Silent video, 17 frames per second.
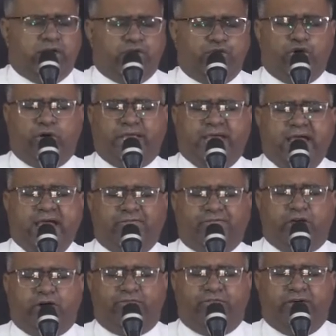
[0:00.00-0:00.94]
You gave
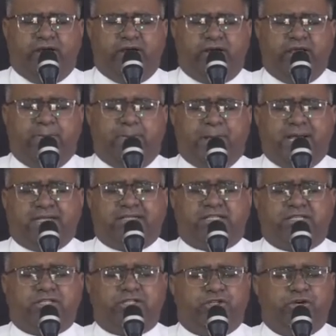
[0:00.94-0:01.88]
your very
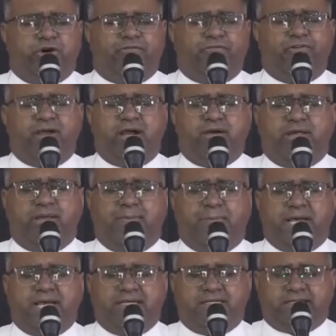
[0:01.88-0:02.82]
best, your very
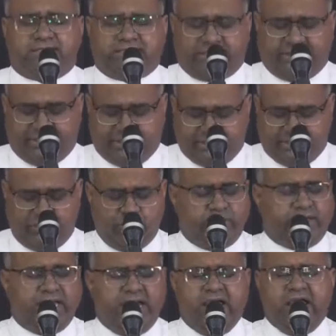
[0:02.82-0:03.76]
best. You
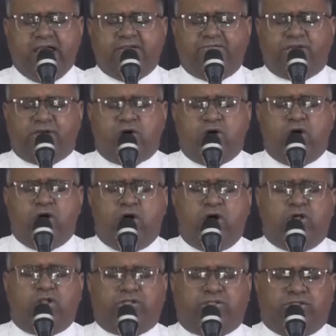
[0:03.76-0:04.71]
gave it
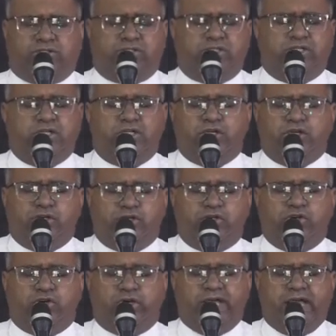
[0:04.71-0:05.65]
all.
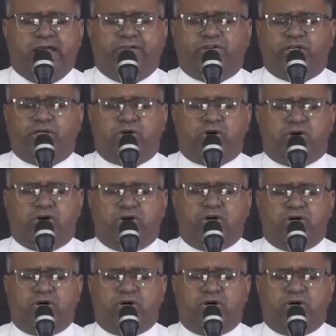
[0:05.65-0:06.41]
You gave it all.